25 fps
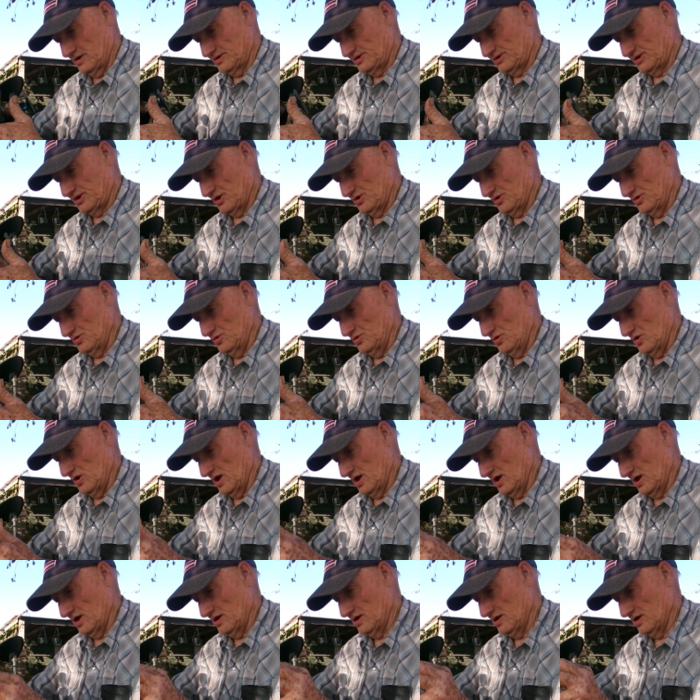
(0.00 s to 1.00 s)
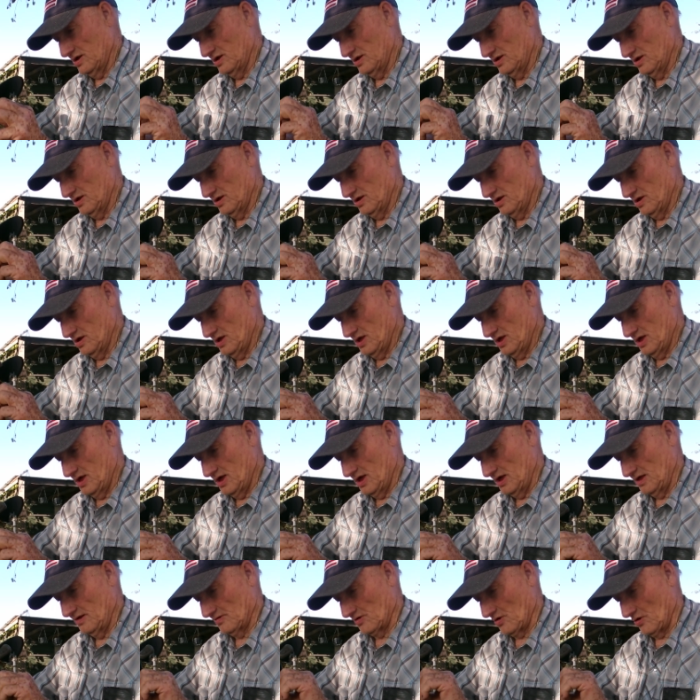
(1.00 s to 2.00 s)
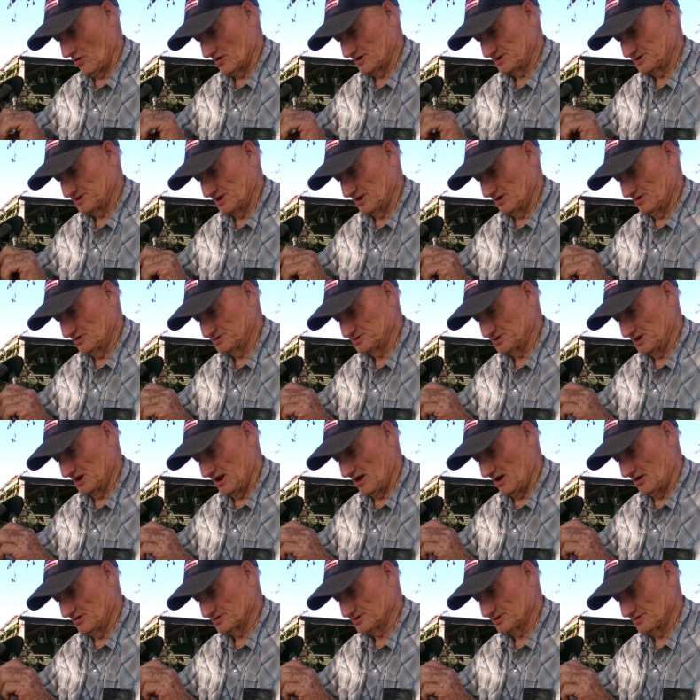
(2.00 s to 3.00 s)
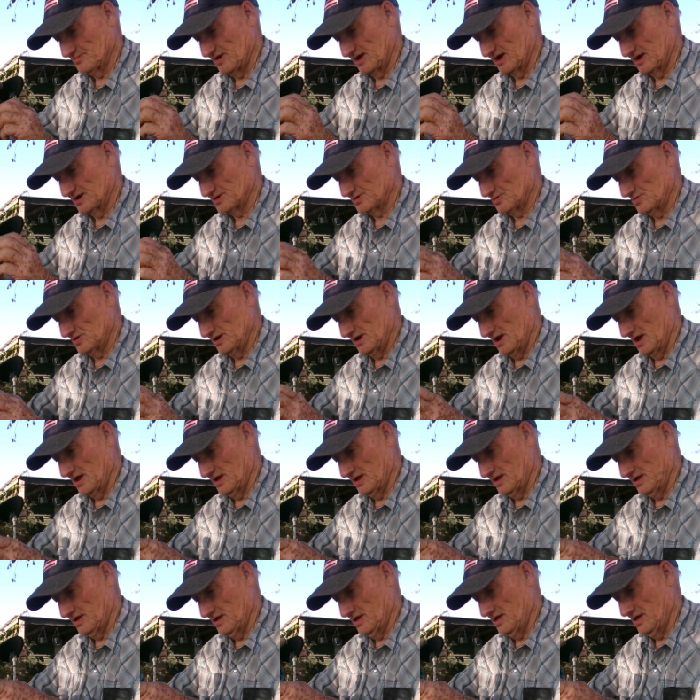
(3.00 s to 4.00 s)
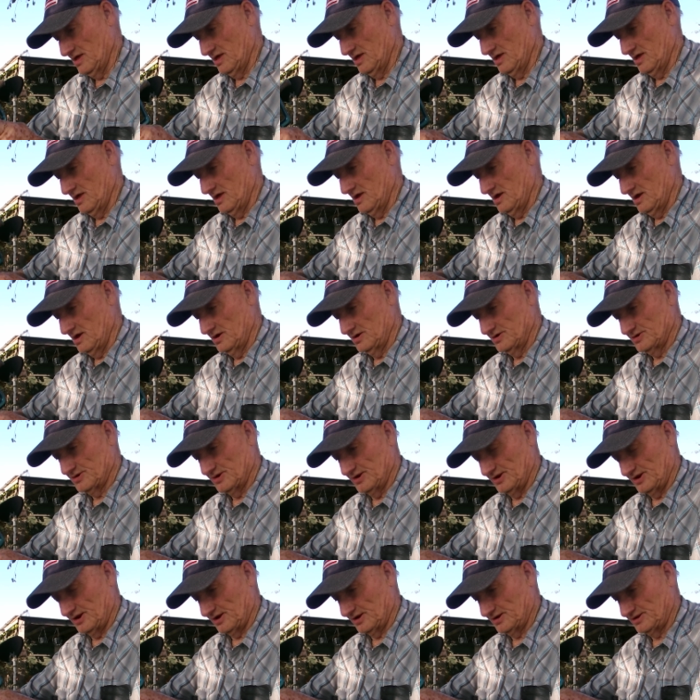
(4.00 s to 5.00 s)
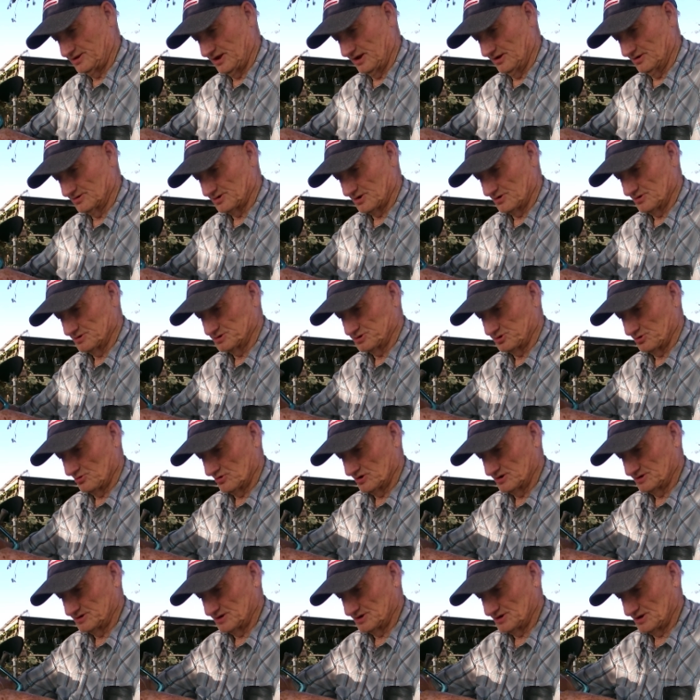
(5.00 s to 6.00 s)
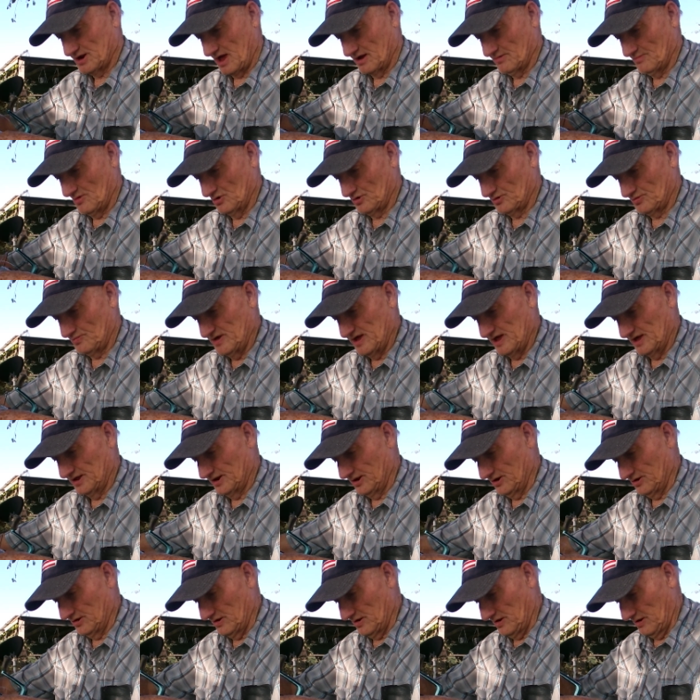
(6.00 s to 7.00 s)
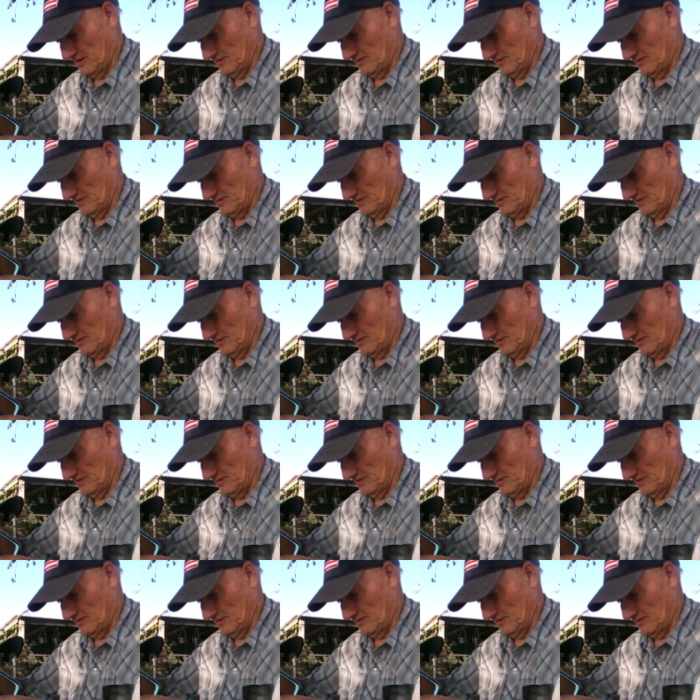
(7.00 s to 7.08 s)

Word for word: two, and of course, you know, she lost the biggest one. She just tells her stories just like most men do.